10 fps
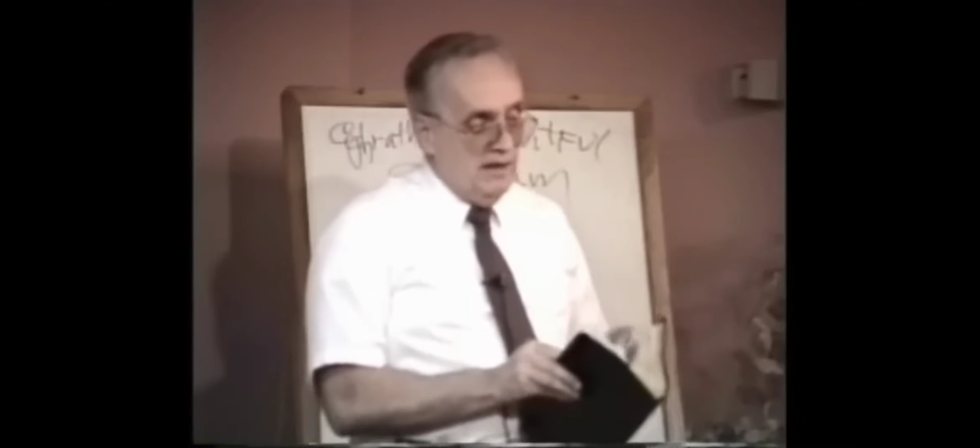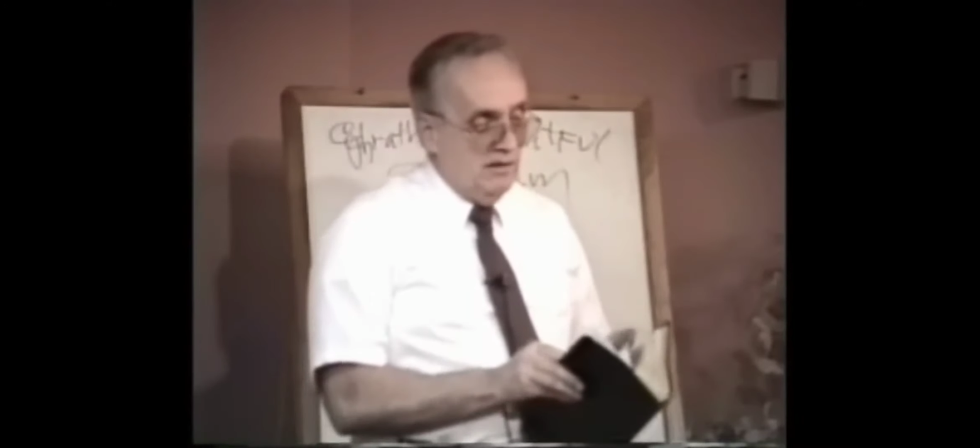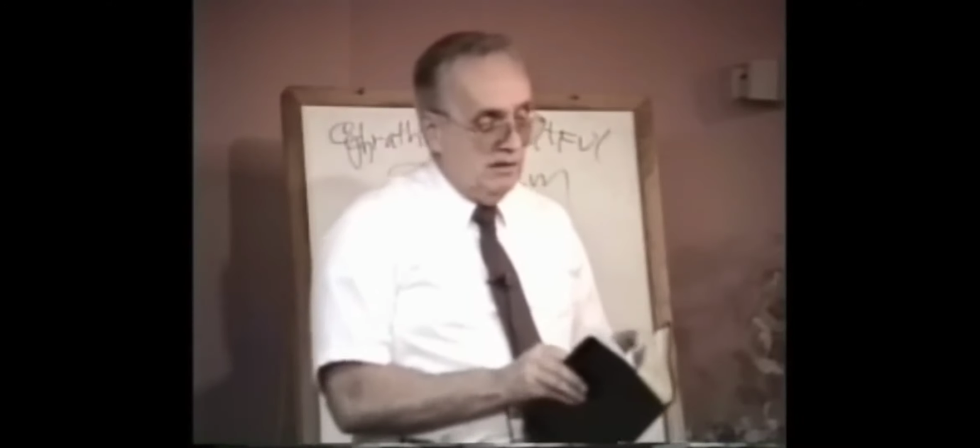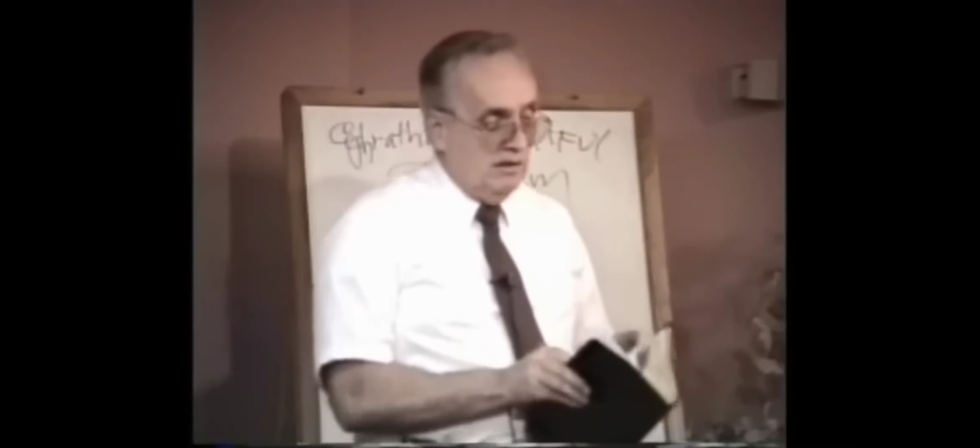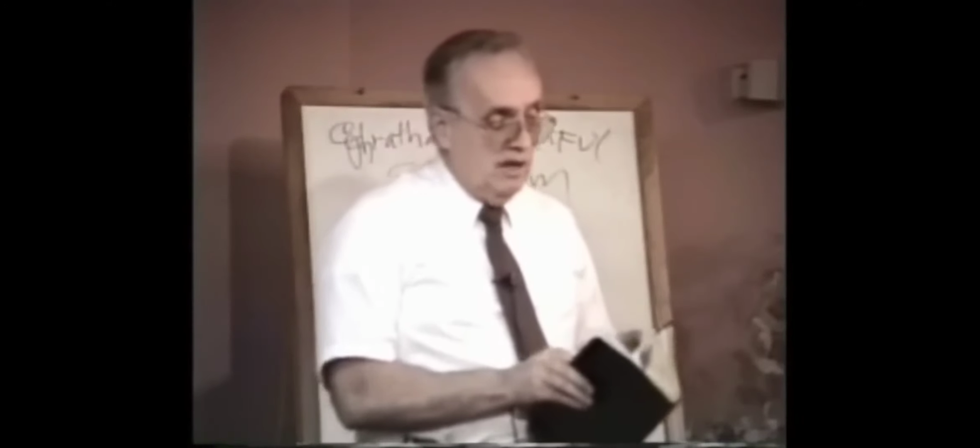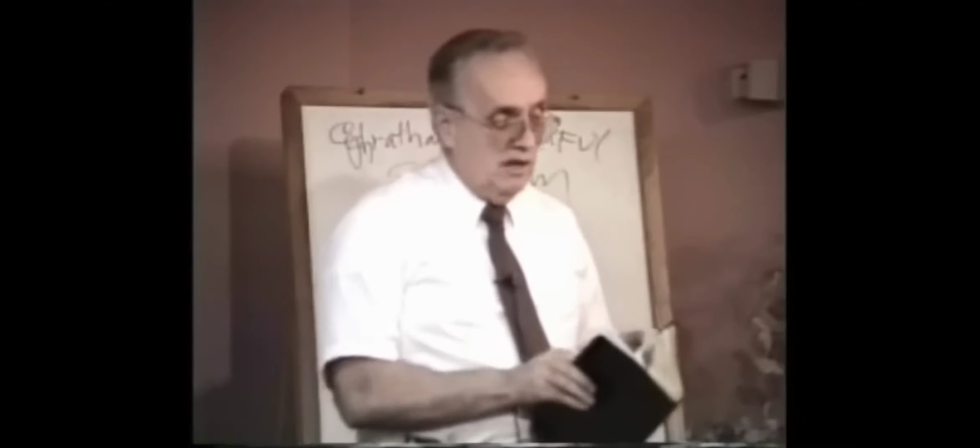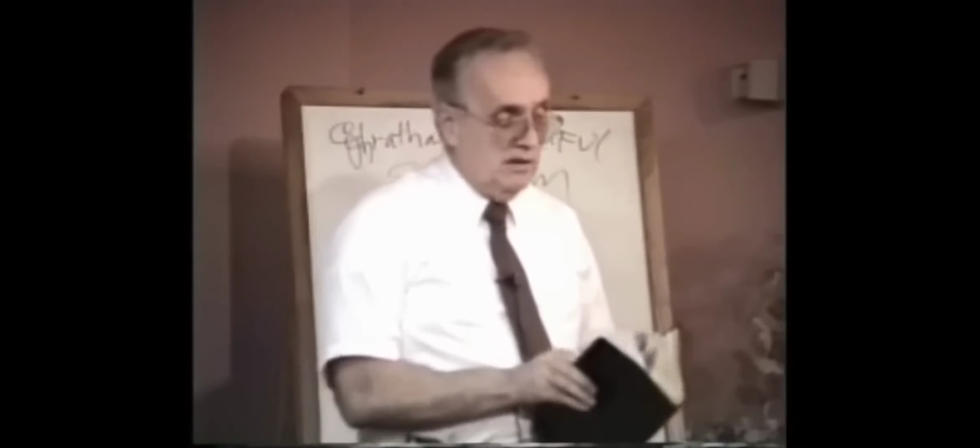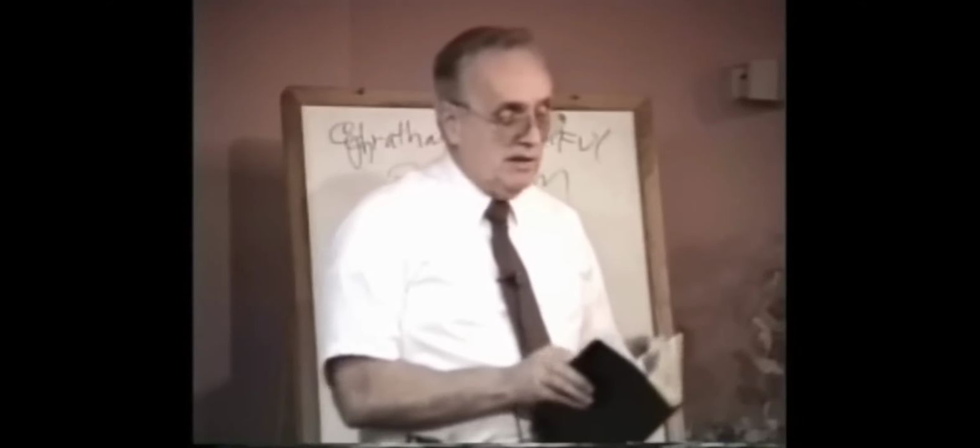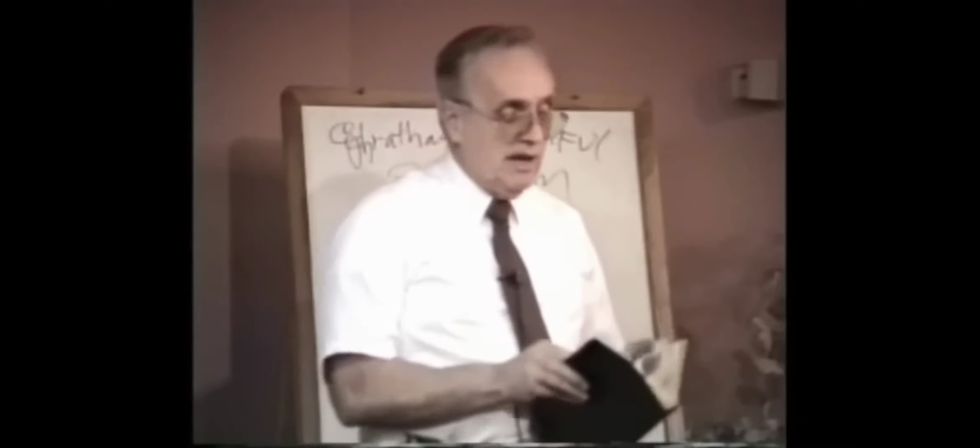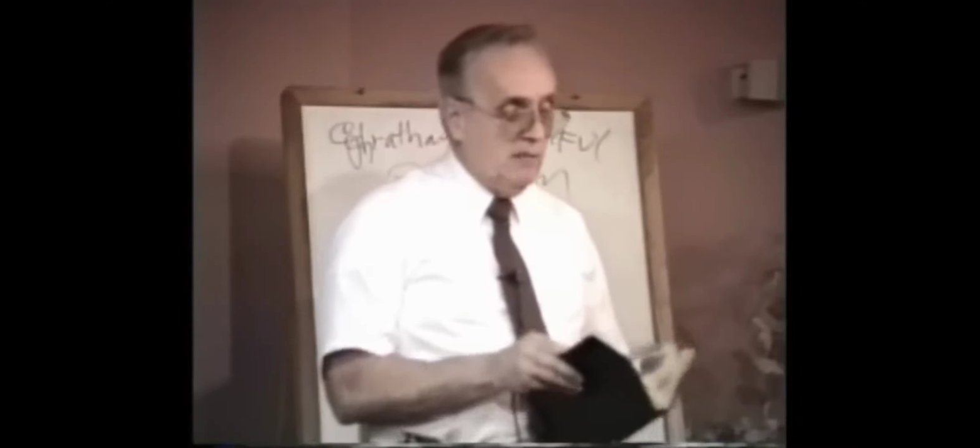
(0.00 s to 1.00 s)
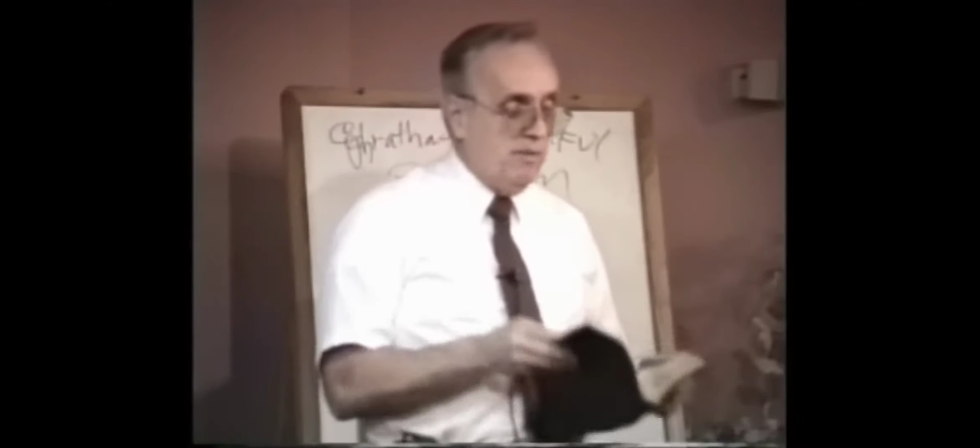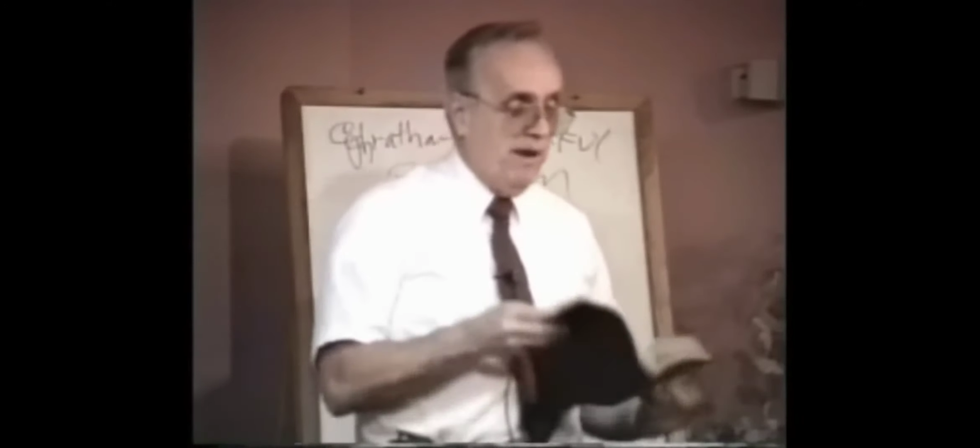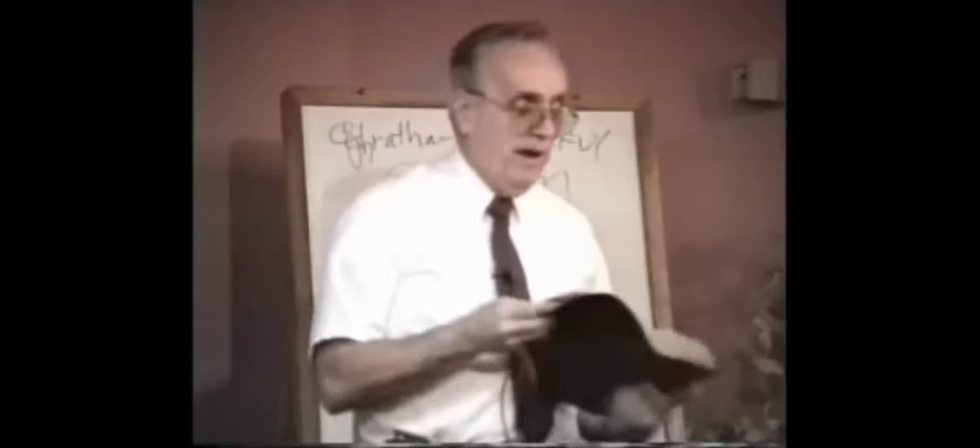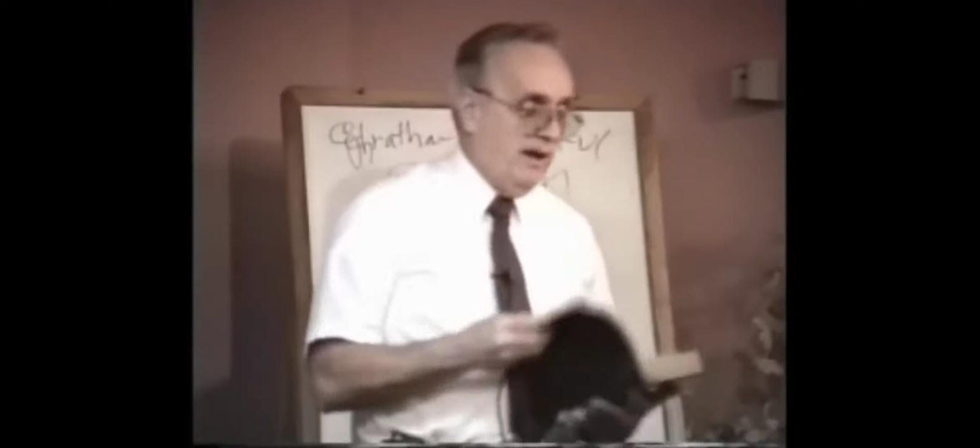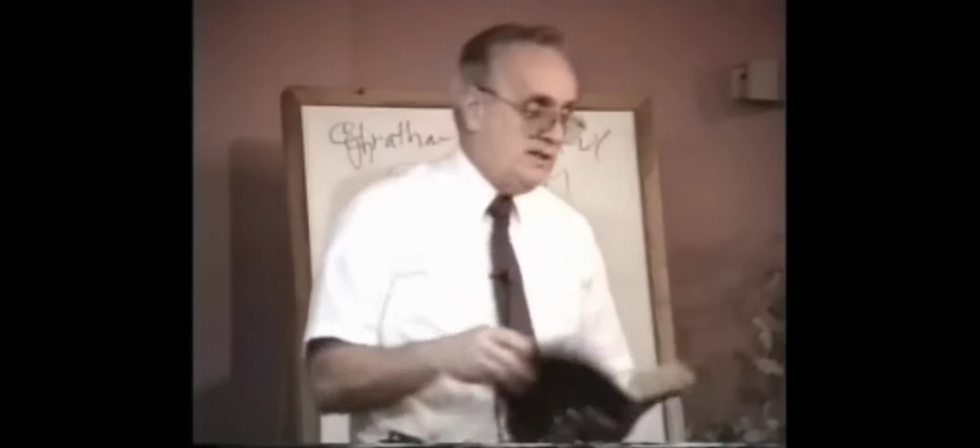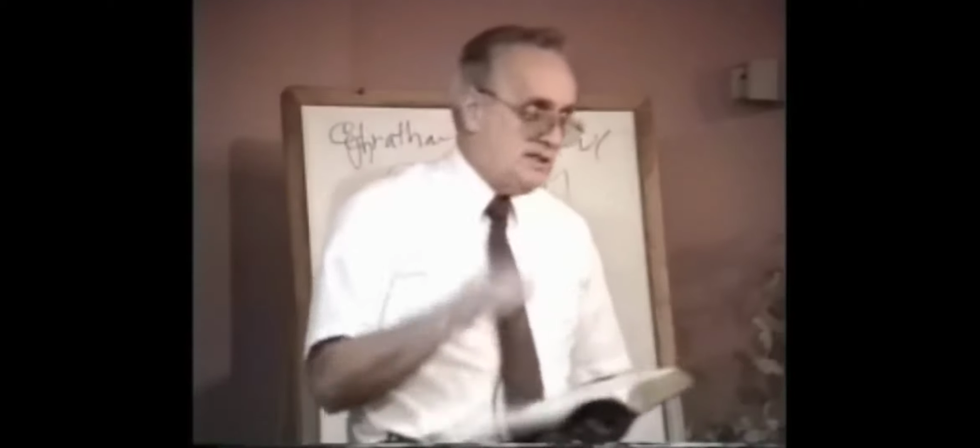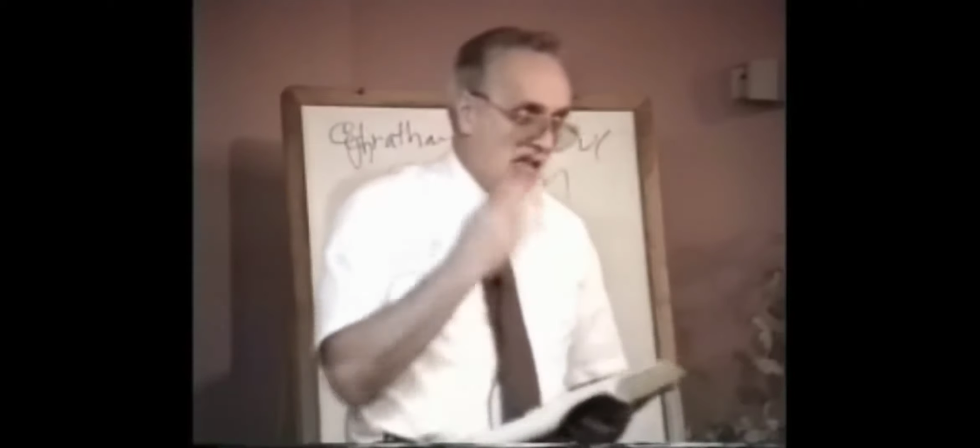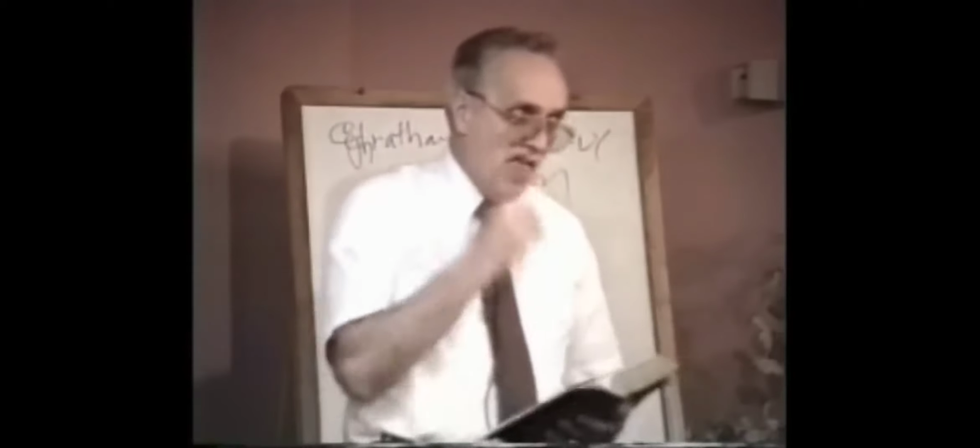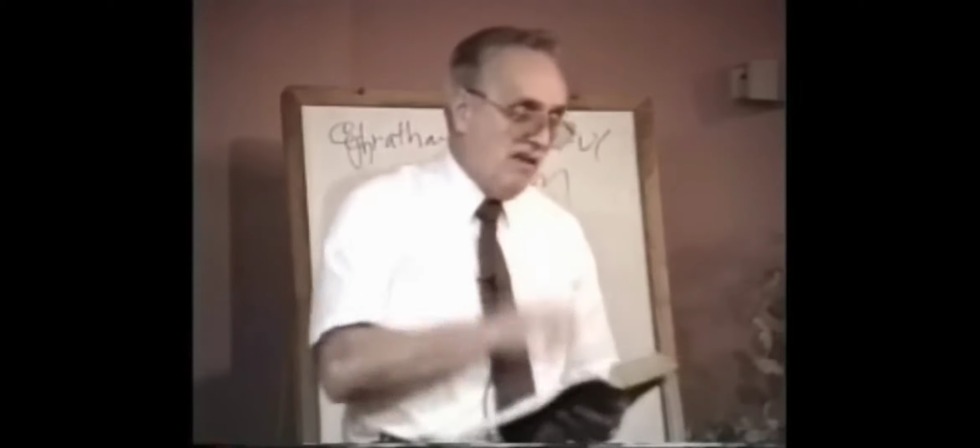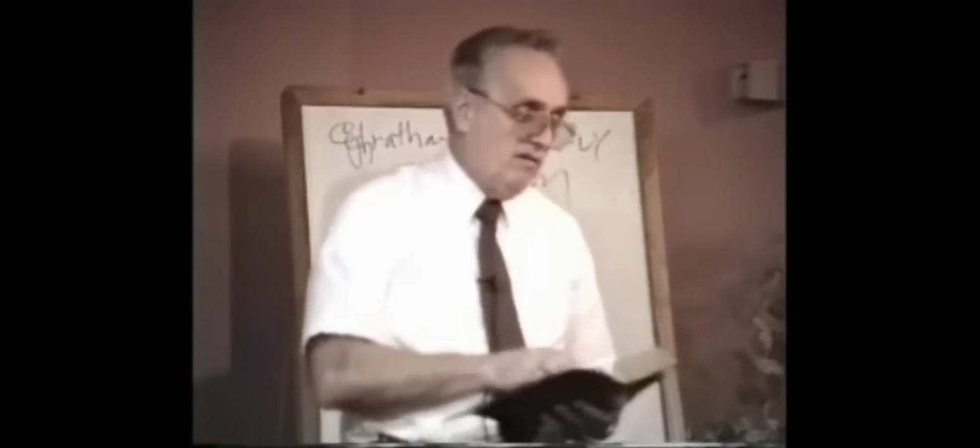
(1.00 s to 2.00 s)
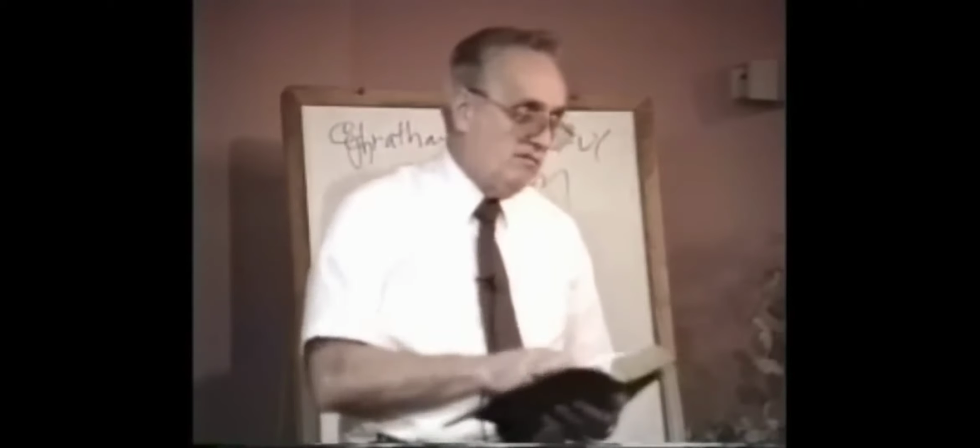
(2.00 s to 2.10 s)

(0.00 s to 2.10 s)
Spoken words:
and you look on page